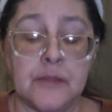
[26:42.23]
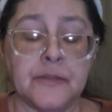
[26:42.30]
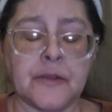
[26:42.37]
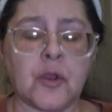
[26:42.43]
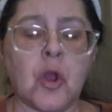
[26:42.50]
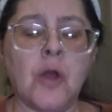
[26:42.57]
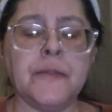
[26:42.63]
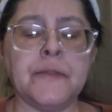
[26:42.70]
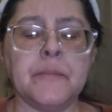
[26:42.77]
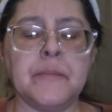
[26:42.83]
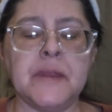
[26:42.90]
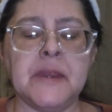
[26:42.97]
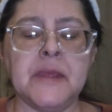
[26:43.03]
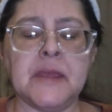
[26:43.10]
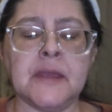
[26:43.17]
They're called the
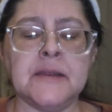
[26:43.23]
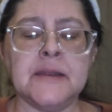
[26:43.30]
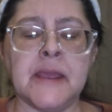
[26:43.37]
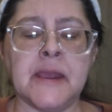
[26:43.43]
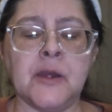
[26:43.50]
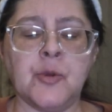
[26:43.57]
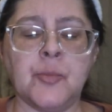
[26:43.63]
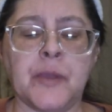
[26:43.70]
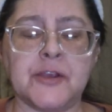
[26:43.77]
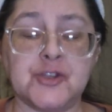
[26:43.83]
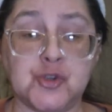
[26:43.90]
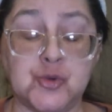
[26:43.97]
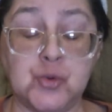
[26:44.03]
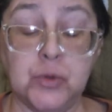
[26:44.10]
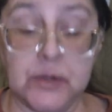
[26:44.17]
Mini Container by
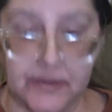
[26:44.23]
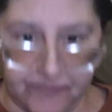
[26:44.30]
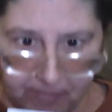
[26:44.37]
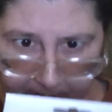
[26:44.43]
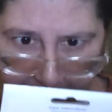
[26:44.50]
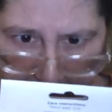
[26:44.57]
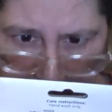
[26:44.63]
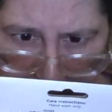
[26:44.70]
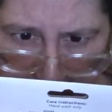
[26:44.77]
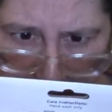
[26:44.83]
True Living.